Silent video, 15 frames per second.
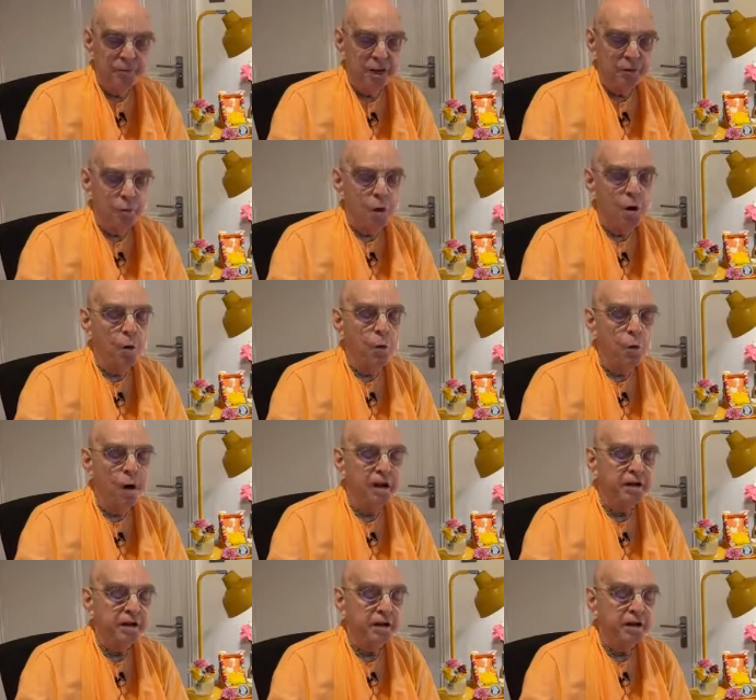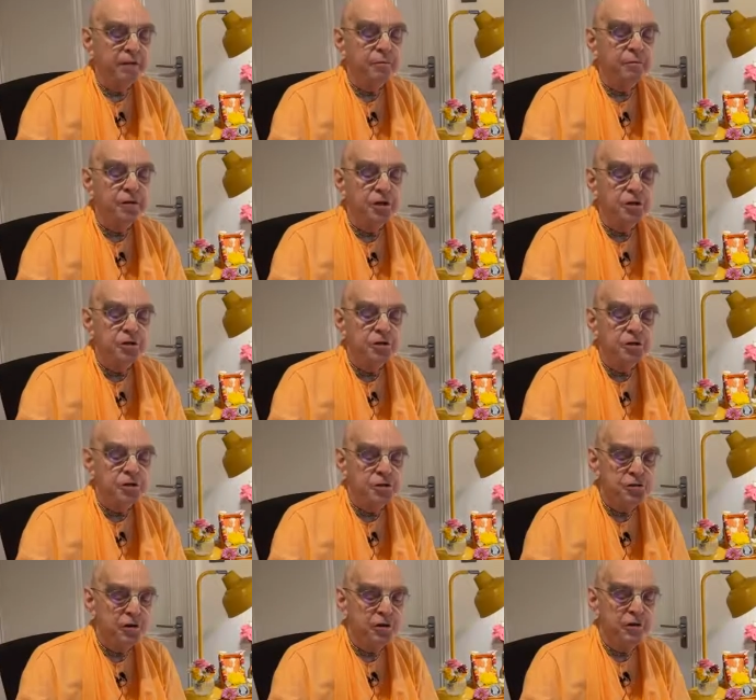and while walking,
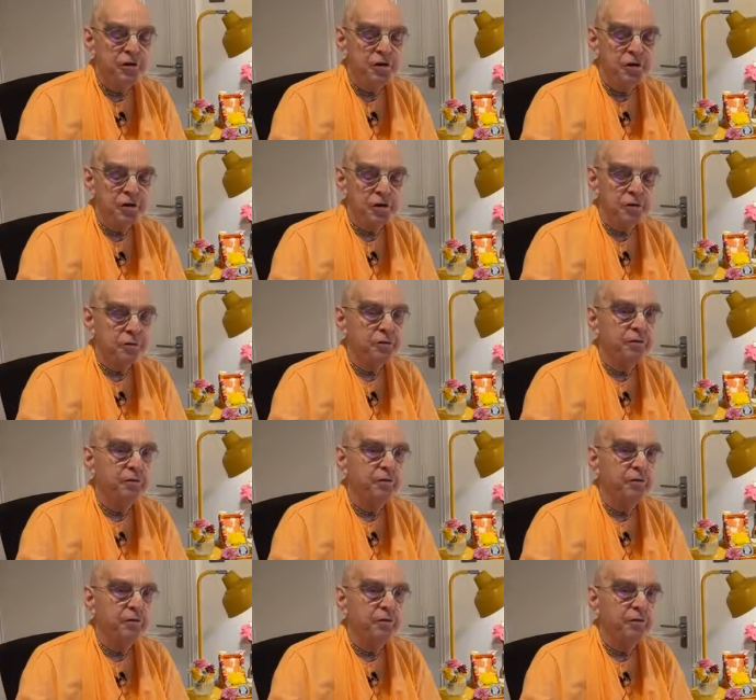shook the earth